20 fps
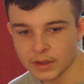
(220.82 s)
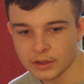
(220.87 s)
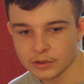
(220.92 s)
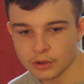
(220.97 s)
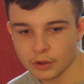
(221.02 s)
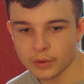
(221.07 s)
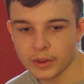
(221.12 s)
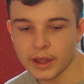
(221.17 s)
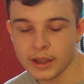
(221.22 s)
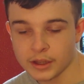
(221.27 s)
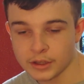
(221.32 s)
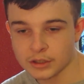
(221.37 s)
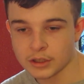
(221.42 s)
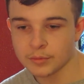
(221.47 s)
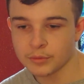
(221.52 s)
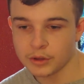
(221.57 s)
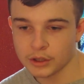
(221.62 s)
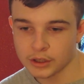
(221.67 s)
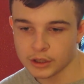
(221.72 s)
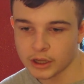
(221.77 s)
So that is
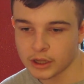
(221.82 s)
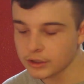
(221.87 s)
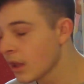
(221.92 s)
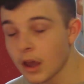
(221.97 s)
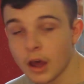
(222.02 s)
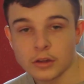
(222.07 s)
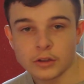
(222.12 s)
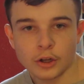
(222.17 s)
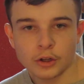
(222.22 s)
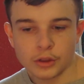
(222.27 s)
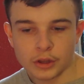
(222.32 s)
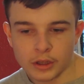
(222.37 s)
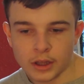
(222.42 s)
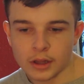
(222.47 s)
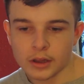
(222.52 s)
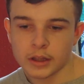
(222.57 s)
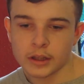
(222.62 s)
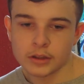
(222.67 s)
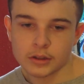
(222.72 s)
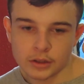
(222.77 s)
something nice. Another thing
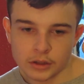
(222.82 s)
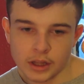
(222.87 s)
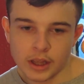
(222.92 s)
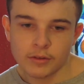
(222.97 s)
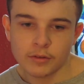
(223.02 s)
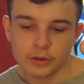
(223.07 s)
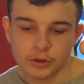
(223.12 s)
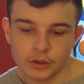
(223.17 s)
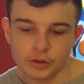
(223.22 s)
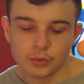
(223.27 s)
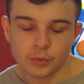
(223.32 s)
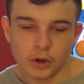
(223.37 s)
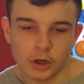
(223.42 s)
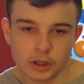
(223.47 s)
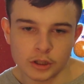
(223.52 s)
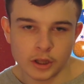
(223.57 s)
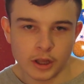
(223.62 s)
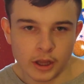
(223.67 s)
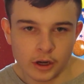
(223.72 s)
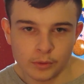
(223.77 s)
I like that they have on this
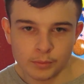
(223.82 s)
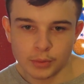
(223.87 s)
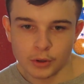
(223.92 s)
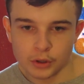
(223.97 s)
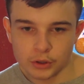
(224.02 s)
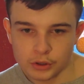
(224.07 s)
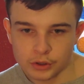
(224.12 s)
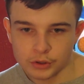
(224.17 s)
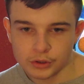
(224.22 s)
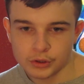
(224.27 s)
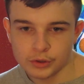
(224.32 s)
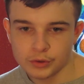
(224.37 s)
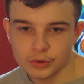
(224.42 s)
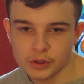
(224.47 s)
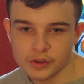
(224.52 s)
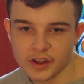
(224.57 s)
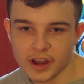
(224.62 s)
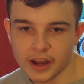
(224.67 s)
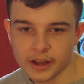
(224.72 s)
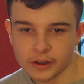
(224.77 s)
watch that I don't personally use
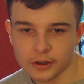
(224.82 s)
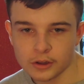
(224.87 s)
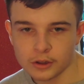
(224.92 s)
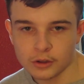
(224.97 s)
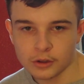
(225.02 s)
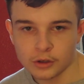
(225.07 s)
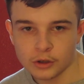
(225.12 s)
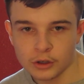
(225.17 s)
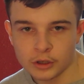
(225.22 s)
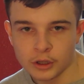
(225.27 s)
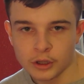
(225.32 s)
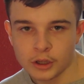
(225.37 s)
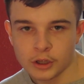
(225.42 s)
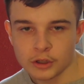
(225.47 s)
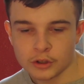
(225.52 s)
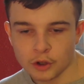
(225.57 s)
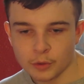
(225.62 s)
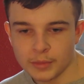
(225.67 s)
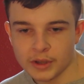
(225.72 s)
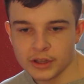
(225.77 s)
is idle alert.
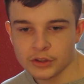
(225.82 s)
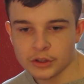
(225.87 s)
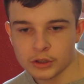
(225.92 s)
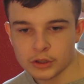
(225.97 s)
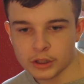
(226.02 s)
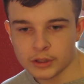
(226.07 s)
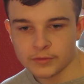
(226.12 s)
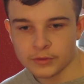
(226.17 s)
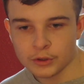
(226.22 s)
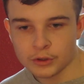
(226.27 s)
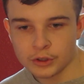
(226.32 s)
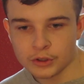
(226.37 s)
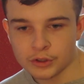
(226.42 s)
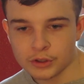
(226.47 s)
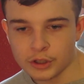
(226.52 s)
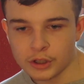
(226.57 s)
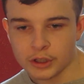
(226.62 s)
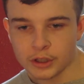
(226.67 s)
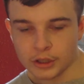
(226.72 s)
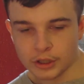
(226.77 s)
So basically, if you're just
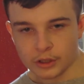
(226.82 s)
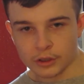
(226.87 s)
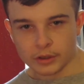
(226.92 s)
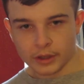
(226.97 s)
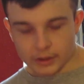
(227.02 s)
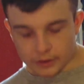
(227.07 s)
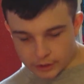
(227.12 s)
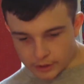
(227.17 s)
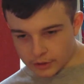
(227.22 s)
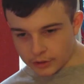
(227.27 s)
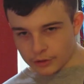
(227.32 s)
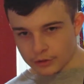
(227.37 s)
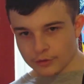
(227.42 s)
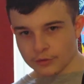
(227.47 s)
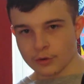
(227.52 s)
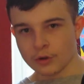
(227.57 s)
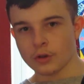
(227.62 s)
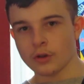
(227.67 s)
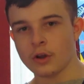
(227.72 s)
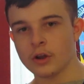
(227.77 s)
sitting here like this
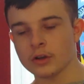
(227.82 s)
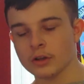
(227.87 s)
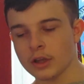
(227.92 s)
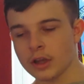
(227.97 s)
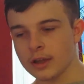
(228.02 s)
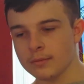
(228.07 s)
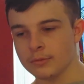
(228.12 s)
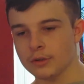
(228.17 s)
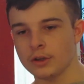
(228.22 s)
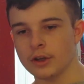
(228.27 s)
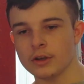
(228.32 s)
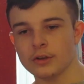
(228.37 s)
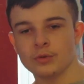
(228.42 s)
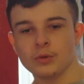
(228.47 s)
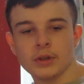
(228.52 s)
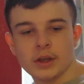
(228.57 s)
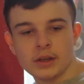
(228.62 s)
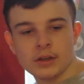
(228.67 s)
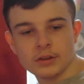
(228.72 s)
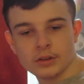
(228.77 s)
for a long time, you're not
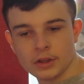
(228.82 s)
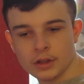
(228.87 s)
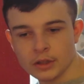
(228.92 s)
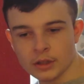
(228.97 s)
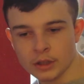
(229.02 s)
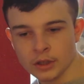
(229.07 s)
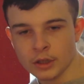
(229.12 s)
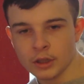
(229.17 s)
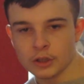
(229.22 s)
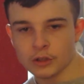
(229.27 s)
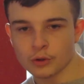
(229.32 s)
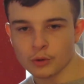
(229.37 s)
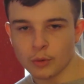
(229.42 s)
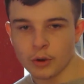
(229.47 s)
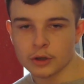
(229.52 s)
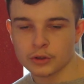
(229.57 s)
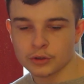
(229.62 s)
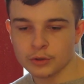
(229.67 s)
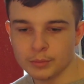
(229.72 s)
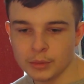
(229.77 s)
doing anything, your
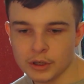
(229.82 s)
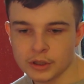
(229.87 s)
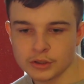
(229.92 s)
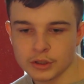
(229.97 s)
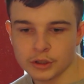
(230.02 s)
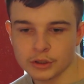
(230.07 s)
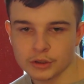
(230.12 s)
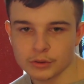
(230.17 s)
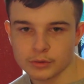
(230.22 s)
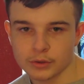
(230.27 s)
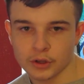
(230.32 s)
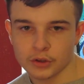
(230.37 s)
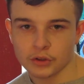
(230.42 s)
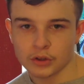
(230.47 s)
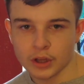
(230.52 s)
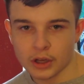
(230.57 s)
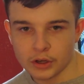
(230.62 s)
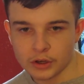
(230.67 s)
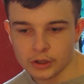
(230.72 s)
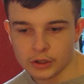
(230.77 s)
watch will buzz on your
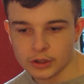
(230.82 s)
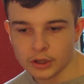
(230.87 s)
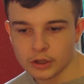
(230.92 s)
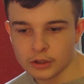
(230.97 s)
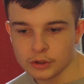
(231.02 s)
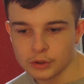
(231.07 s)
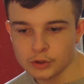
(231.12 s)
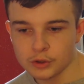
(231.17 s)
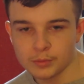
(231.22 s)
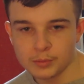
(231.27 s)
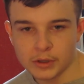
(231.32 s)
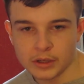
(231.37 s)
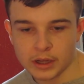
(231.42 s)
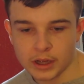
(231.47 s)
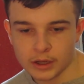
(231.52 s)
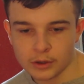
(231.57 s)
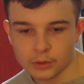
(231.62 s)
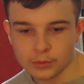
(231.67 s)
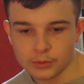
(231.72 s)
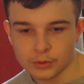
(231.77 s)
wrist and it'll tell you you've been
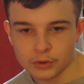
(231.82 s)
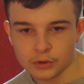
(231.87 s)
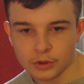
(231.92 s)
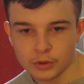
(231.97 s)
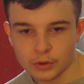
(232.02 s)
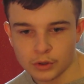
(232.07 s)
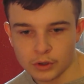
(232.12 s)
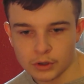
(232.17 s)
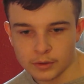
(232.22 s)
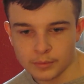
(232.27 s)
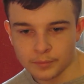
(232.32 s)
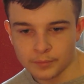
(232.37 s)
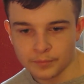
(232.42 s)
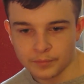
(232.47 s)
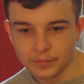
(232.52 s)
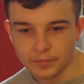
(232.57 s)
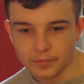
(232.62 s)
idle for so long.